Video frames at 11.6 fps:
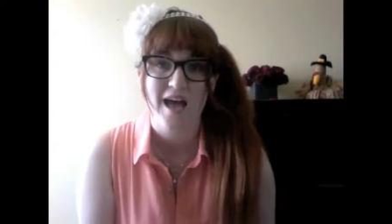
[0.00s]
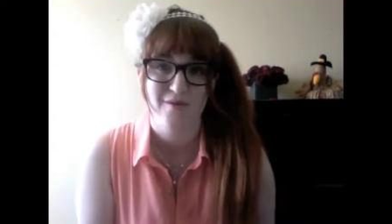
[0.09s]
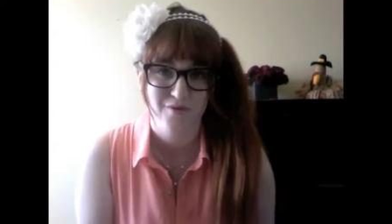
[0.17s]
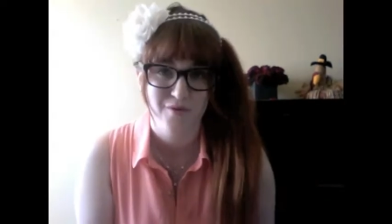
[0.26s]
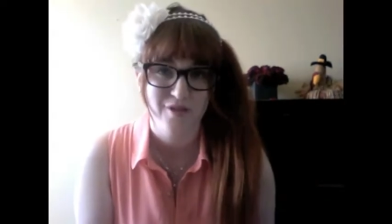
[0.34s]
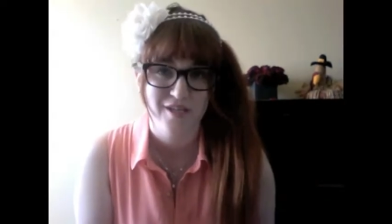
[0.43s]
Have
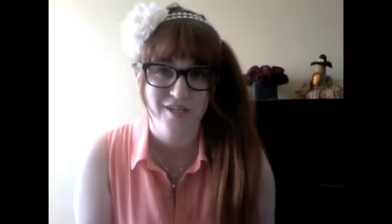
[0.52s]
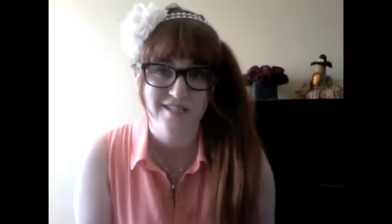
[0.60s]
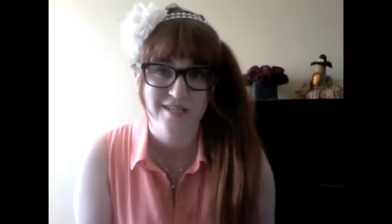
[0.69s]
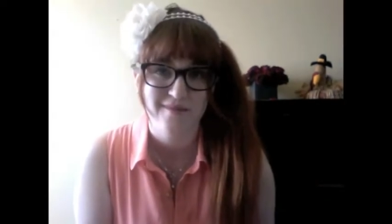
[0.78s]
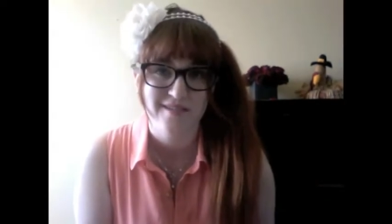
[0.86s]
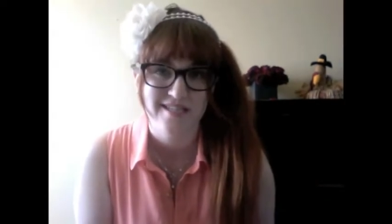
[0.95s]
you ever heard
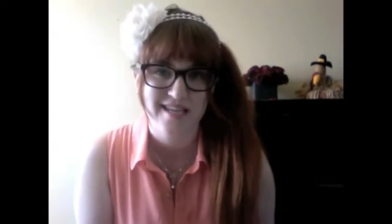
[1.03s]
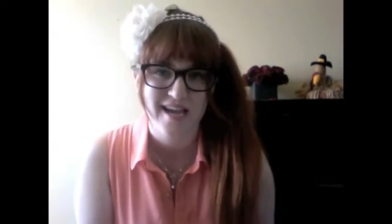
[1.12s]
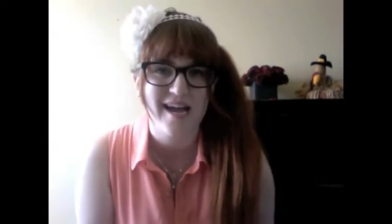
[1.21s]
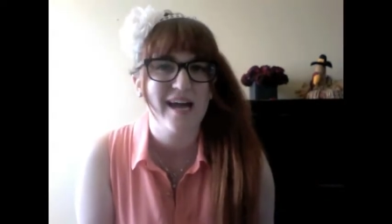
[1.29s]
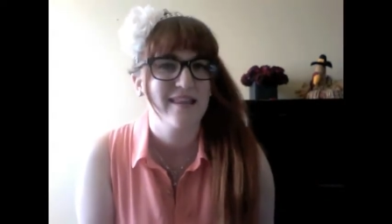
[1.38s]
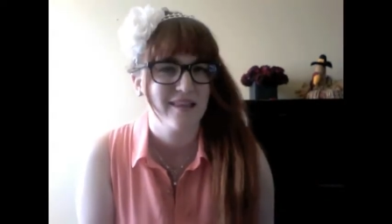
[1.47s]
someone
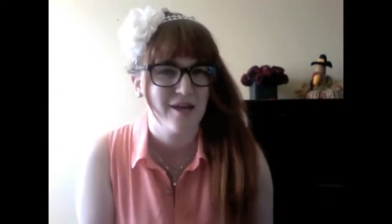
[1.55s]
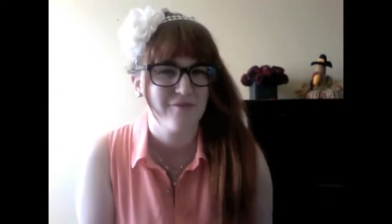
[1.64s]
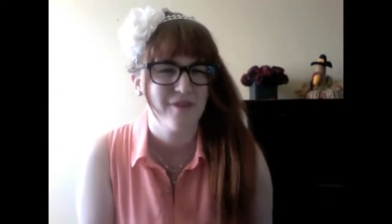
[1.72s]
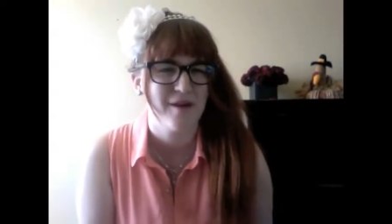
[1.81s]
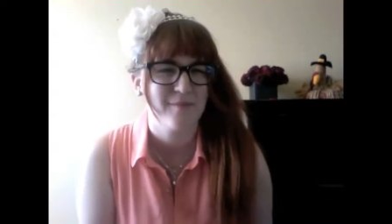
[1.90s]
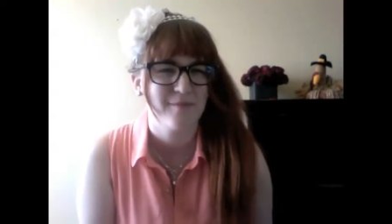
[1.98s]
say, I love
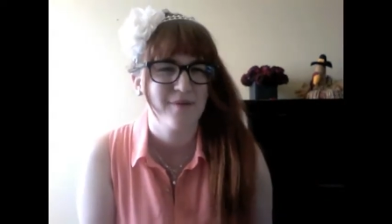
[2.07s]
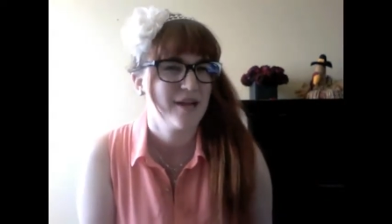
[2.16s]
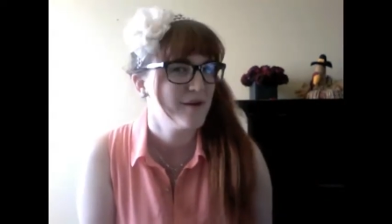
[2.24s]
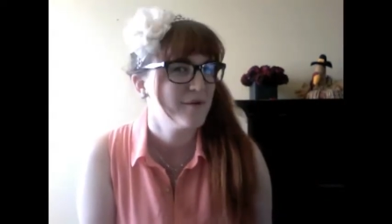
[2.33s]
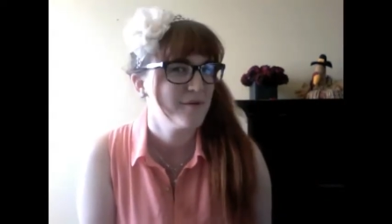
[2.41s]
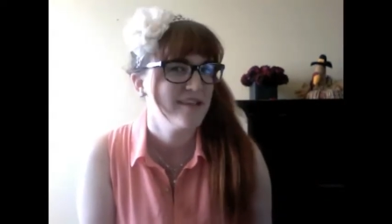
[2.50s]
them, but I
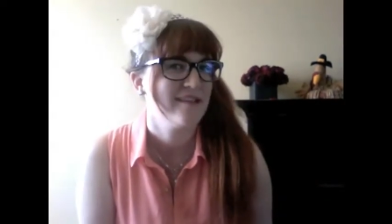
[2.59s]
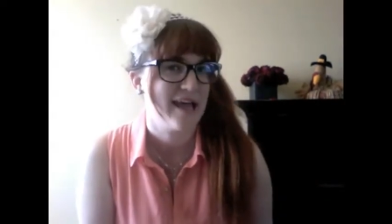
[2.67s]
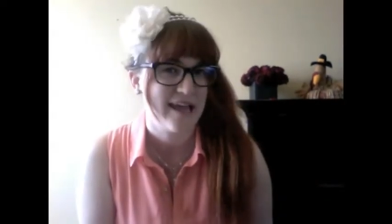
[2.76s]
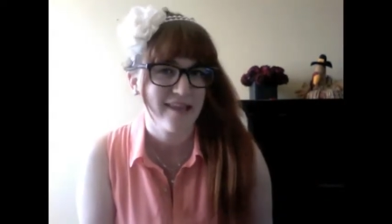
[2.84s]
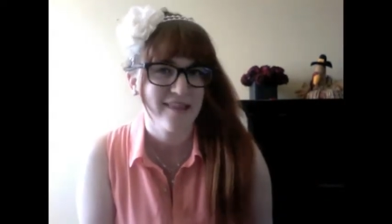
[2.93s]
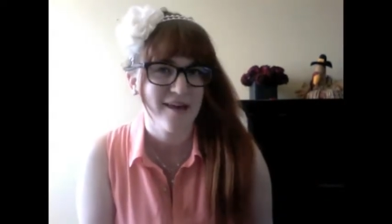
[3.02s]
don't really
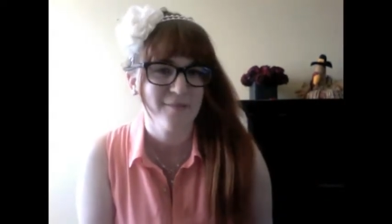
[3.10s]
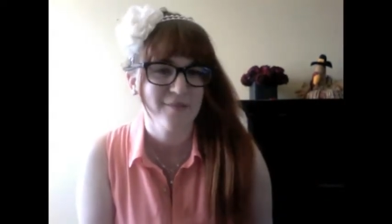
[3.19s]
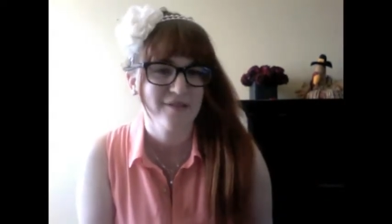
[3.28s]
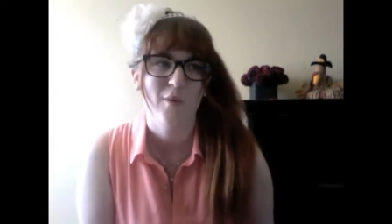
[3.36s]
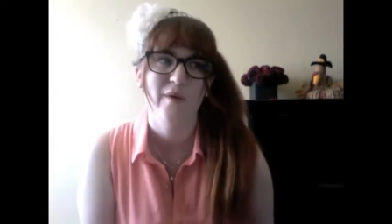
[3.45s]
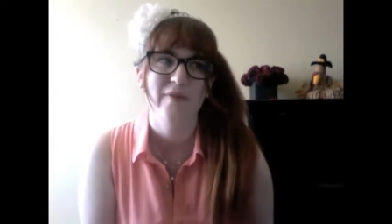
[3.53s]
like them?
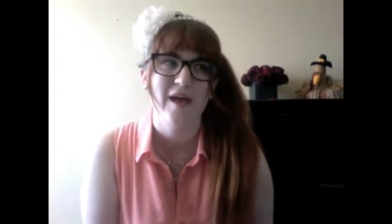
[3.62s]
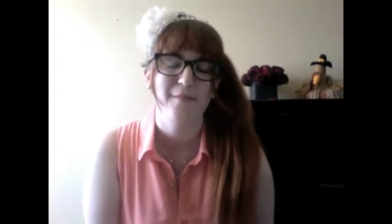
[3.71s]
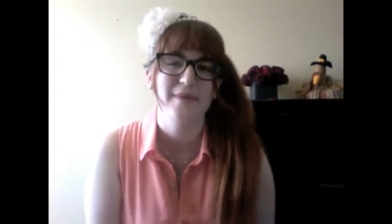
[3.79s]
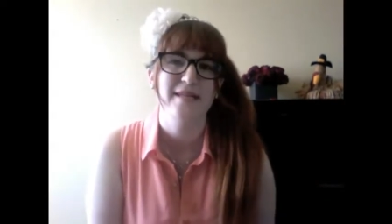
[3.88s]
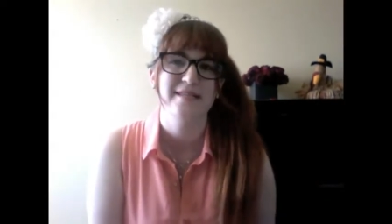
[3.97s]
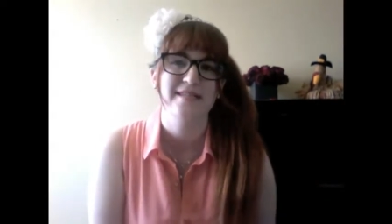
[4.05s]
What that
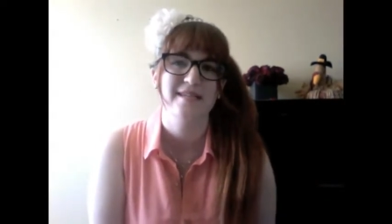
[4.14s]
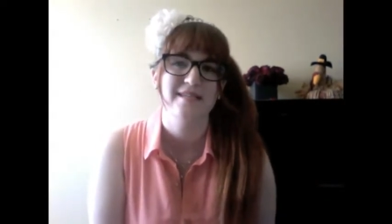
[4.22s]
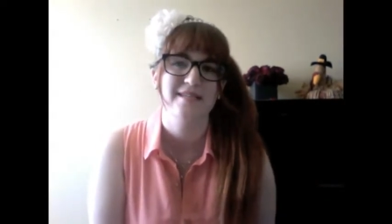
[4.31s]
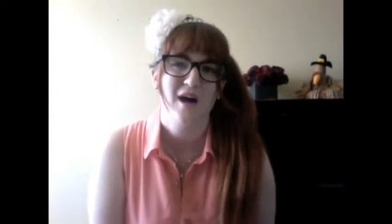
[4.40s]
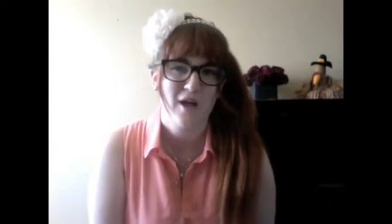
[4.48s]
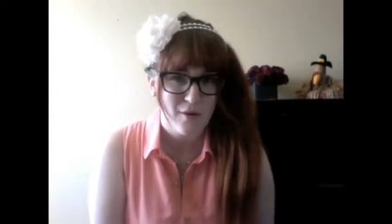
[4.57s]
means
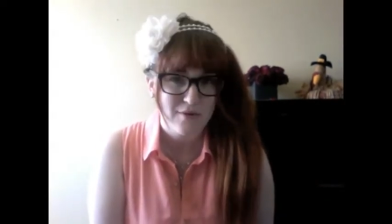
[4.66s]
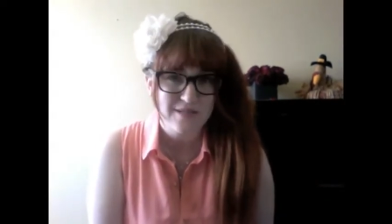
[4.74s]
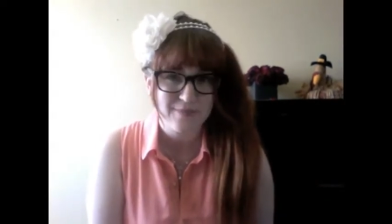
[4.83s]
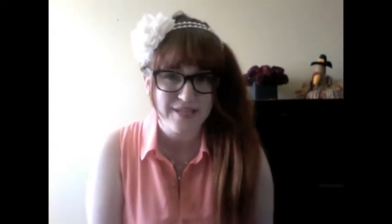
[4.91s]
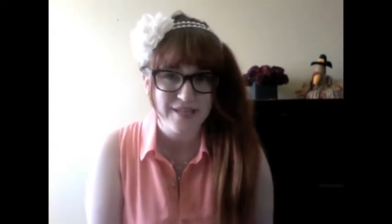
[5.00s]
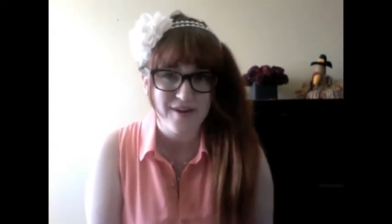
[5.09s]
is, I'll always
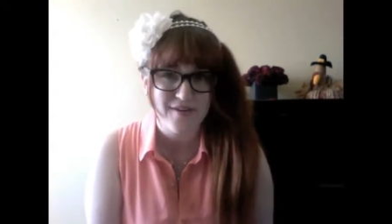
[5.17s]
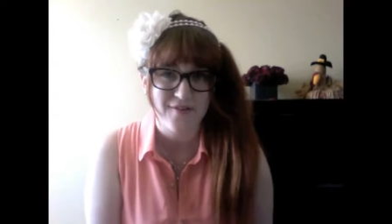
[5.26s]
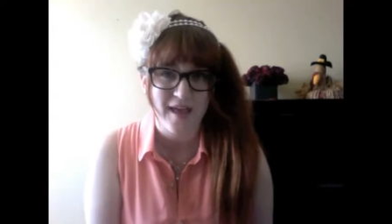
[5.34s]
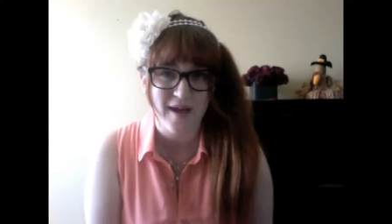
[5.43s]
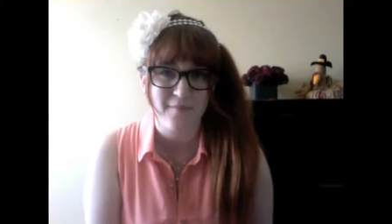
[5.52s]
be there for that